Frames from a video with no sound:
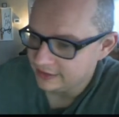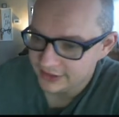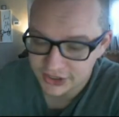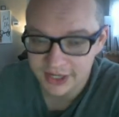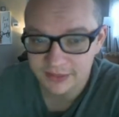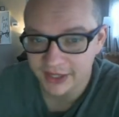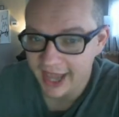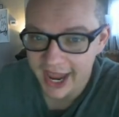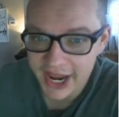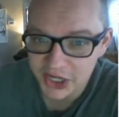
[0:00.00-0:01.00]
seemed like
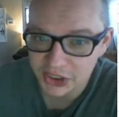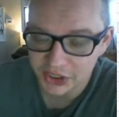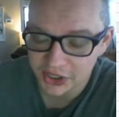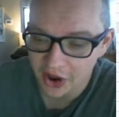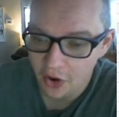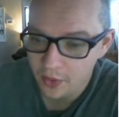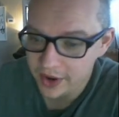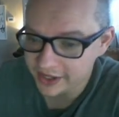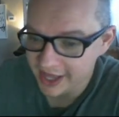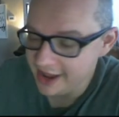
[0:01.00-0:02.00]
ages ago
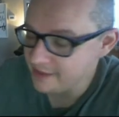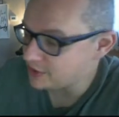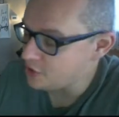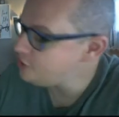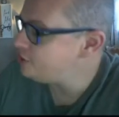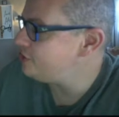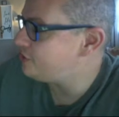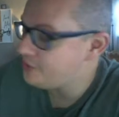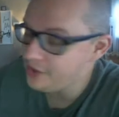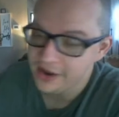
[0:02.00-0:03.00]
in a game that who
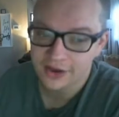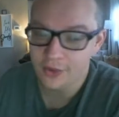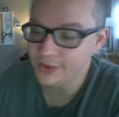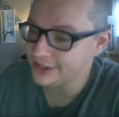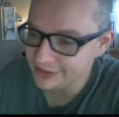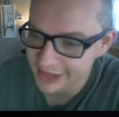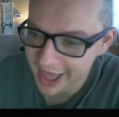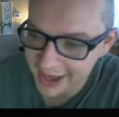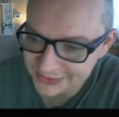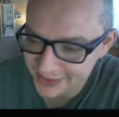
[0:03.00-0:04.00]
knew going into the last